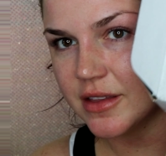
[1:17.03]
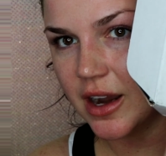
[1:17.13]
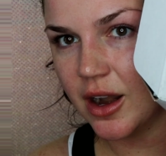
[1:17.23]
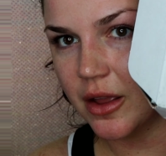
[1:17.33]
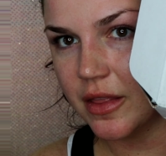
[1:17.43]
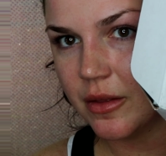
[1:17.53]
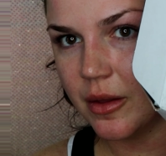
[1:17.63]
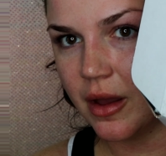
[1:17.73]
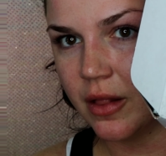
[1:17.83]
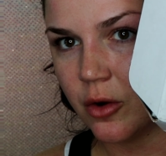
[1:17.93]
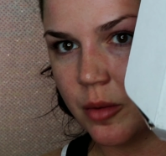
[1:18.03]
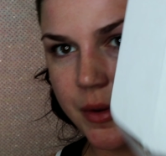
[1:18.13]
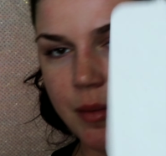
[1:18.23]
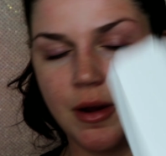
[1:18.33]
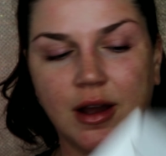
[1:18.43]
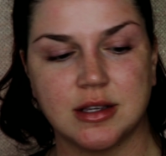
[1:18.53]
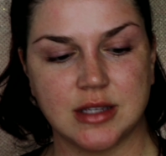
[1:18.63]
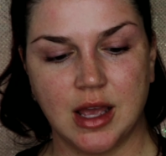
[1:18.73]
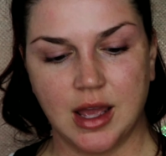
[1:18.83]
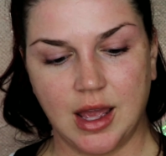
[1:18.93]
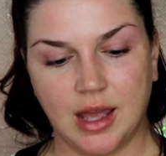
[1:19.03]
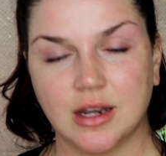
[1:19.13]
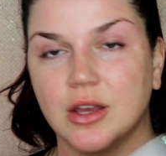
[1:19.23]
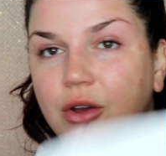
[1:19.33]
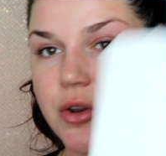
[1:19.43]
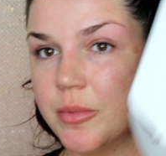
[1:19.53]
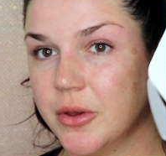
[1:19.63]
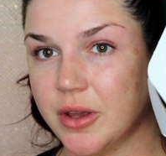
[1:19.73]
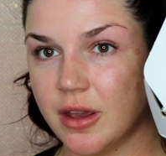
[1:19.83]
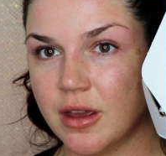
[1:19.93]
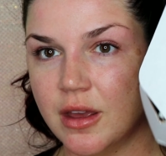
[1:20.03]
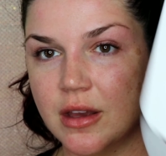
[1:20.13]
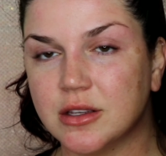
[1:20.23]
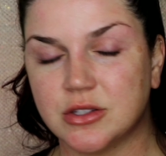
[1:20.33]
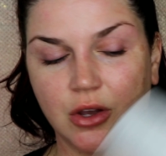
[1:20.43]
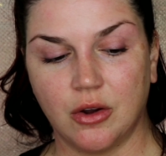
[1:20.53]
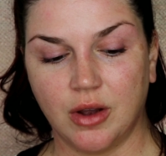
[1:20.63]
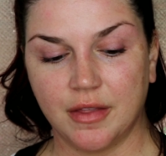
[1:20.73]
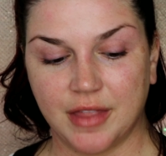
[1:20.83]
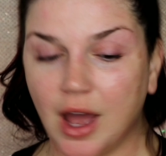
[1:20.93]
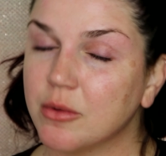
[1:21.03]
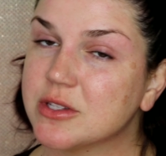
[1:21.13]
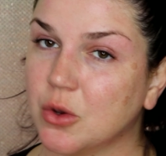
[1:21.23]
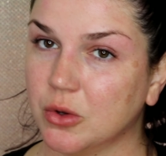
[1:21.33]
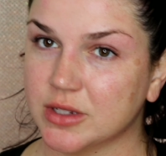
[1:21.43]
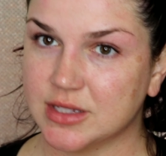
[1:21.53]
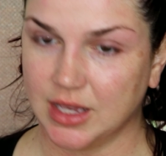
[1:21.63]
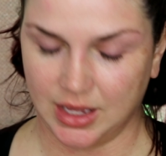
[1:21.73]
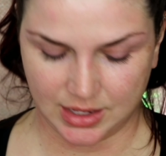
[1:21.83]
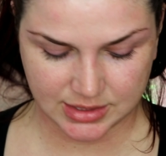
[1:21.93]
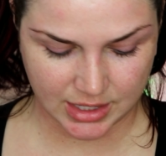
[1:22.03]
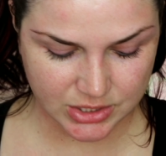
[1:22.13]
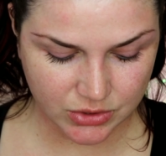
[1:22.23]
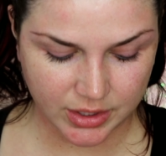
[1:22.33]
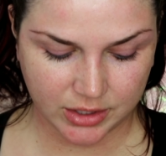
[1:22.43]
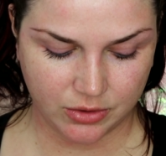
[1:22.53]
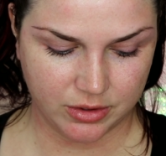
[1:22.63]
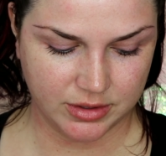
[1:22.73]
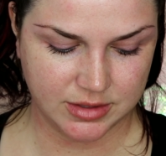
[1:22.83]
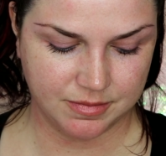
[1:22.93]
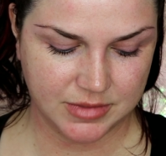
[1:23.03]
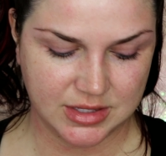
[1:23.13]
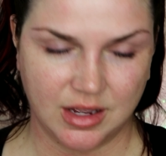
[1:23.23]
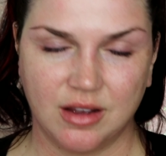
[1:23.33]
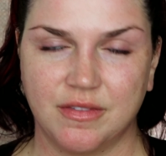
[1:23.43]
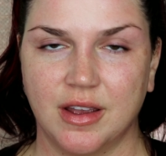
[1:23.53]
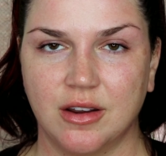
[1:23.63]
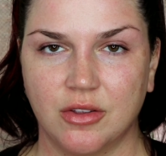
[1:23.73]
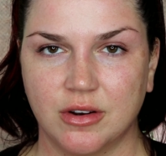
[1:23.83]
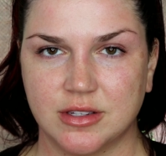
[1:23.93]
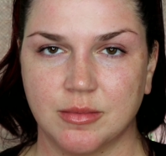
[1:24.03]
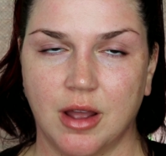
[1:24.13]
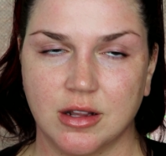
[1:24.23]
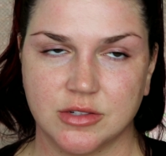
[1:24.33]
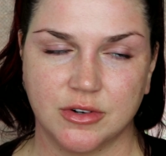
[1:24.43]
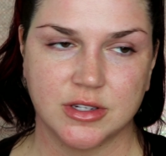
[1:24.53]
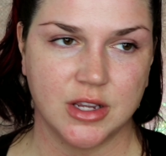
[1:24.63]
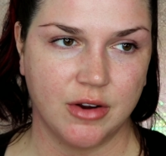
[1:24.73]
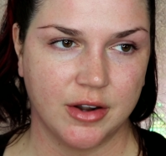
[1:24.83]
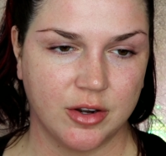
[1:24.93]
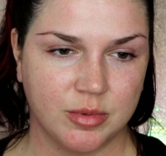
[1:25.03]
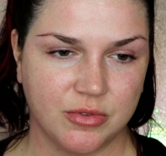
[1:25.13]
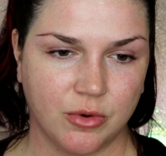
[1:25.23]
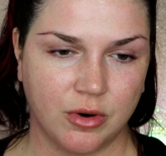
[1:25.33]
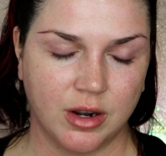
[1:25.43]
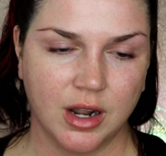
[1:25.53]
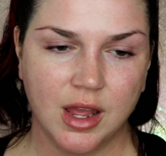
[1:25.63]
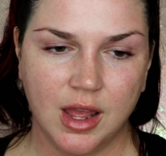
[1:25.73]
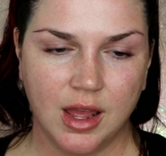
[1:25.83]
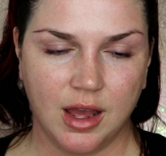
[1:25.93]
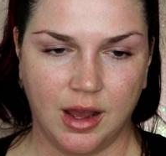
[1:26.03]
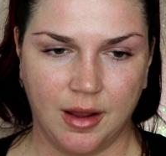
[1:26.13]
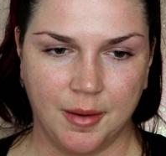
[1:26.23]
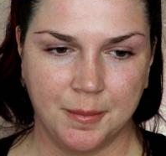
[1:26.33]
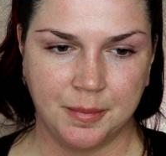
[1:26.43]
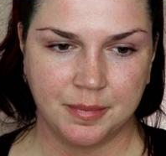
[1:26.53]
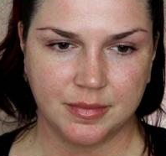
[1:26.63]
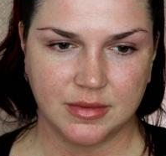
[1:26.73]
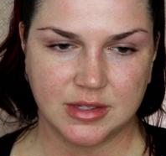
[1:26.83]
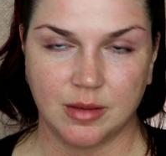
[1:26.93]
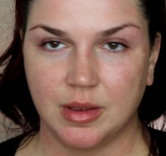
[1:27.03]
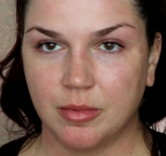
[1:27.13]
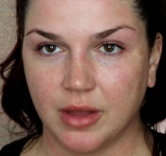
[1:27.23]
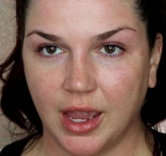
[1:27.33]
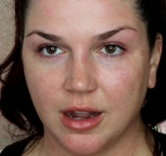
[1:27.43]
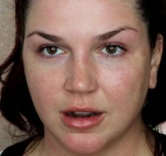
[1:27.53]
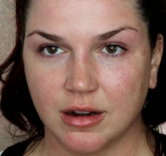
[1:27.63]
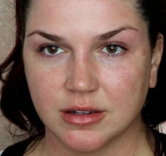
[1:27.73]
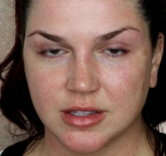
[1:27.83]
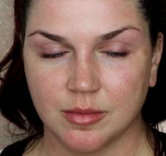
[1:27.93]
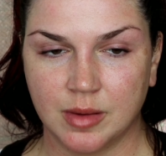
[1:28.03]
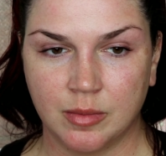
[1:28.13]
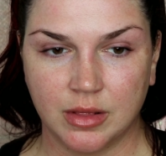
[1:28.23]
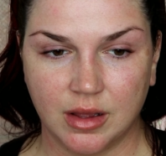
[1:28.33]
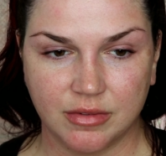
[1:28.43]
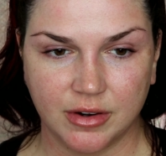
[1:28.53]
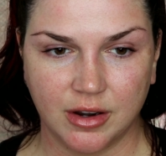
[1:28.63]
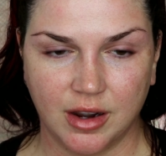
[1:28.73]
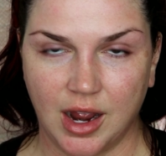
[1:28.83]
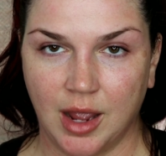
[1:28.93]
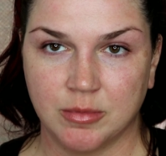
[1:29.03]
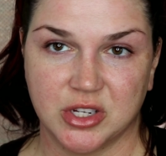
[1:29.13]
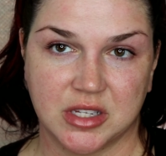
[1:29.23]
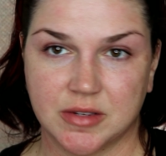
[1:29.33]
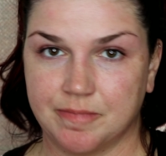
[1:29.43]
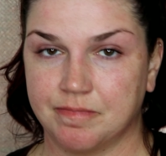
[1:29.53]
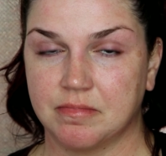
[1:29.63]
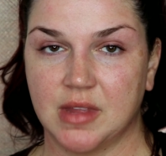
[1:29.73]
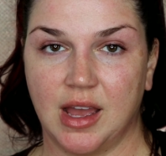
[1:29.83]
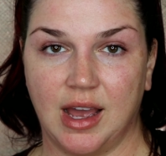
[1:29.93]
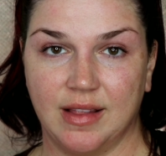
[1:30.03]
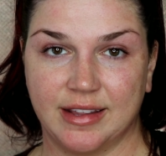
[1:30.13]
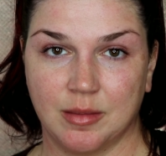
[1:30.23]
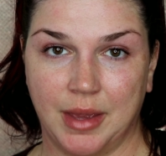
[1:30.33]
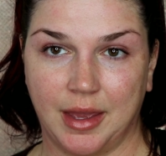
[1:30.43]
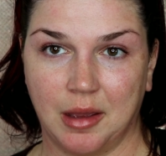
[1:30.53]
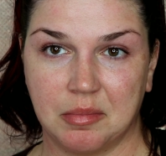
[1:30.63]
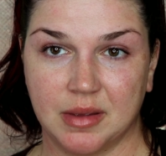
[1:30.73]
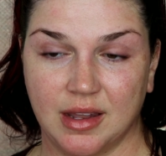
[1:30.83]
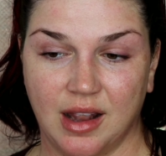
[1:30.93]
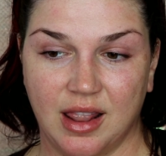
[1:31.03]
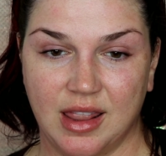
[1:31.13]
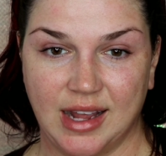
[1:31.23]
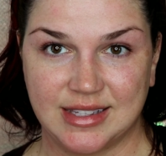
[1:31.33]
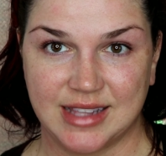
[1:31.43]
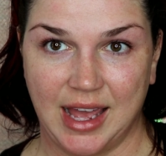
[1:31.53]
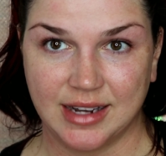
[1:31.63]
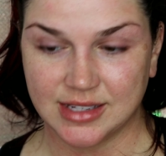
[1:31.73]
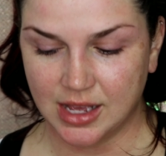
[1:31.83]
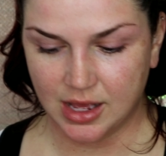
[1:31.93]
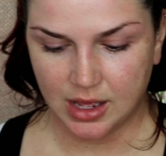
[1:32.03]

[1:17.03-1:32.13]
on there, Allure Beauty Box and Huda Beauty. So that was cool to see because I do like Huda's stuff. I know there's some controversy around her before. Um, some people hate her, some people love her. I'm just, I like the makeup and that's that.